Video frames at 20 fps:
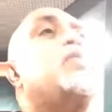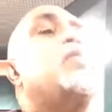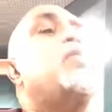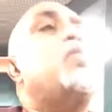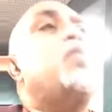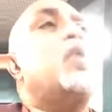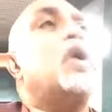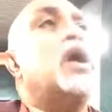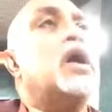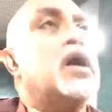
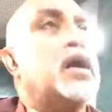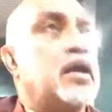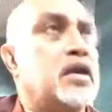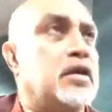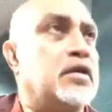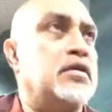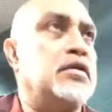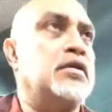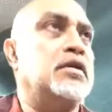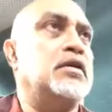world
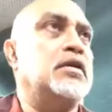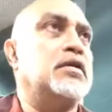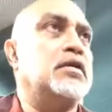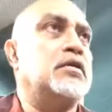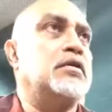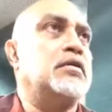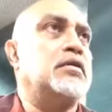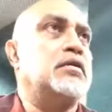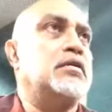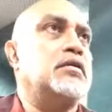
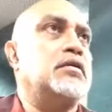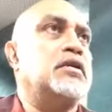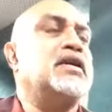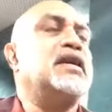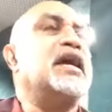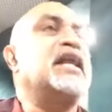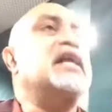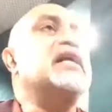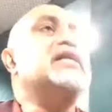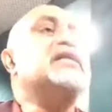
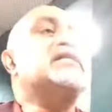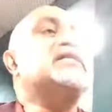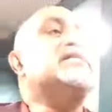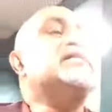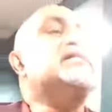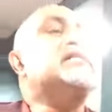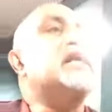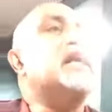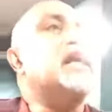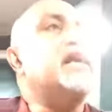cannot
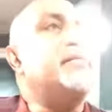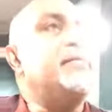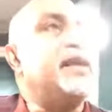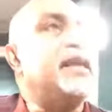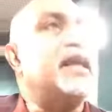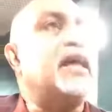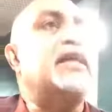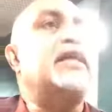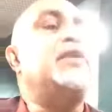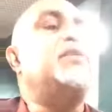tell me that he